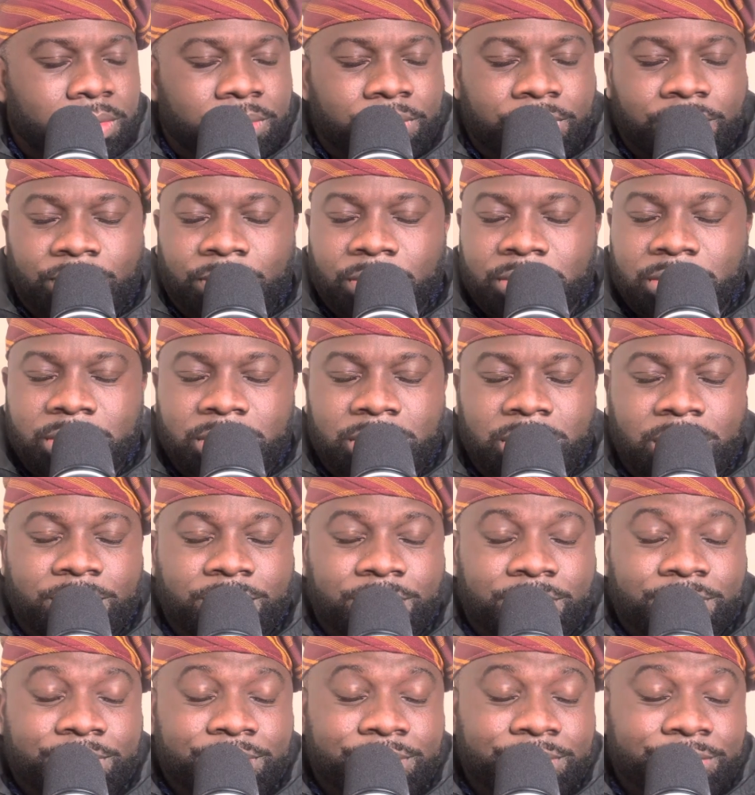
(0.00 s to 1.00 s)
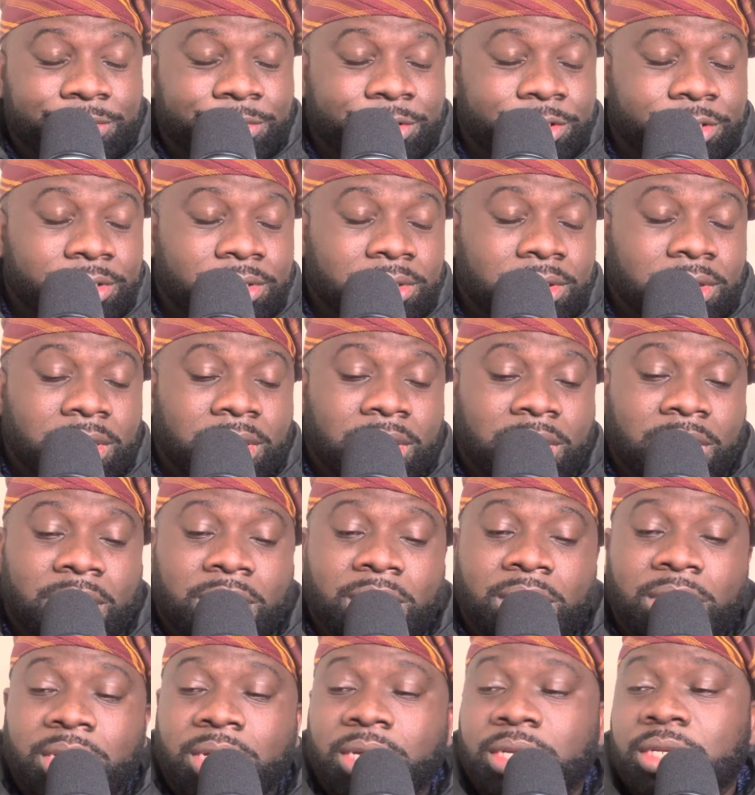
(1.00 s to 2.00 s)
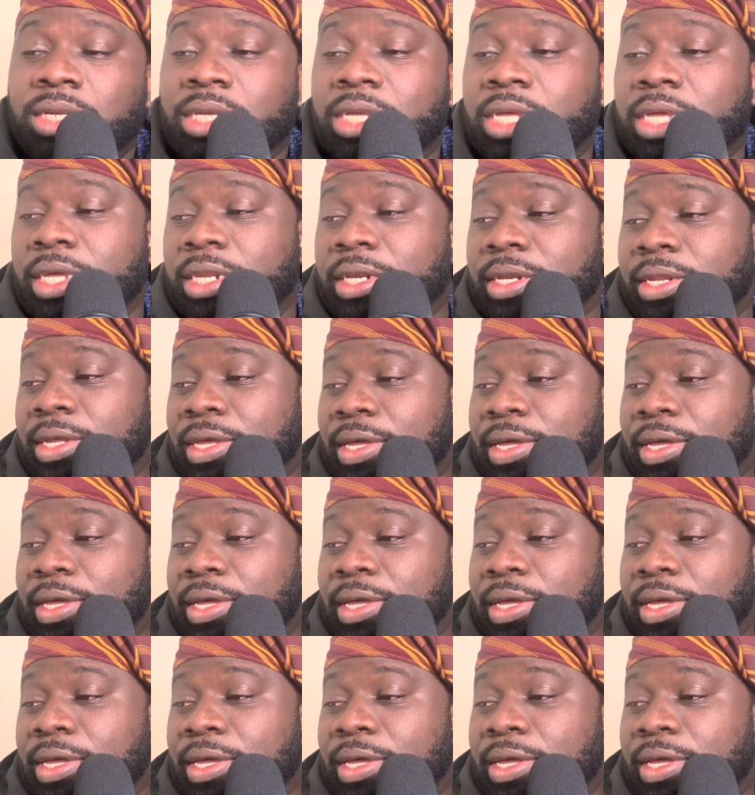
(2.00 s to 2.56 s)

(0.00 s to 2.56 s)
What's his name? The kid,